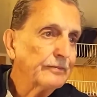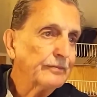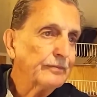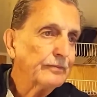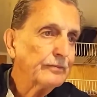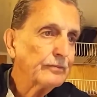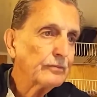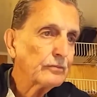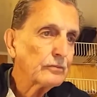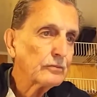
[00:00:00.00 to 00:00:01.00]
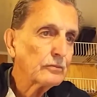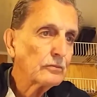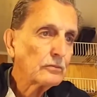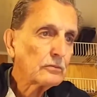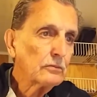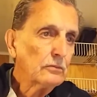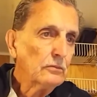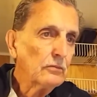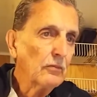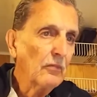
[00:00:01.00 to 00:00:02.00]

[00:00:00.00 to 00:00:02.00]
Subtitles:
No one is speaking in this clip.